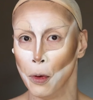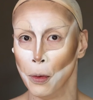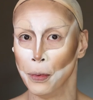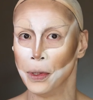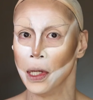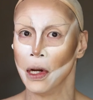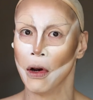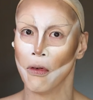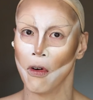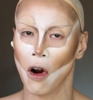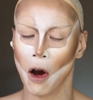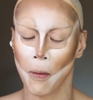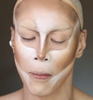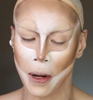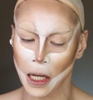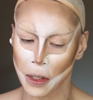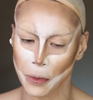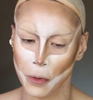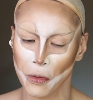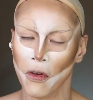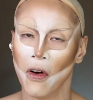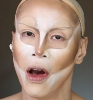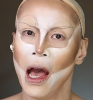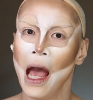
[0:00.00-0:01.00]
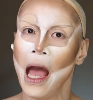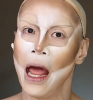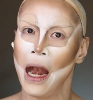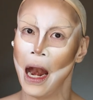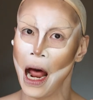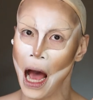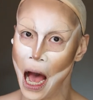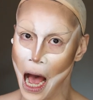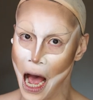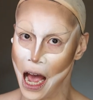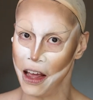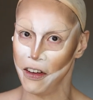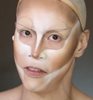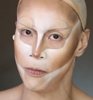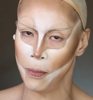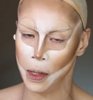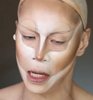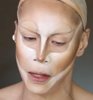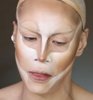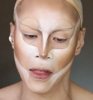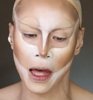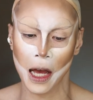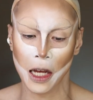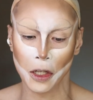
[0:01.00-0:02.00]
boobs in the wrong place before, and I've been
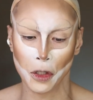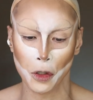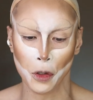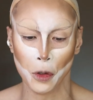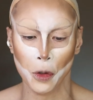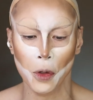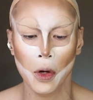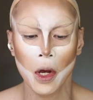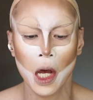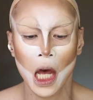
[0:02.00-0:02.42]
there too.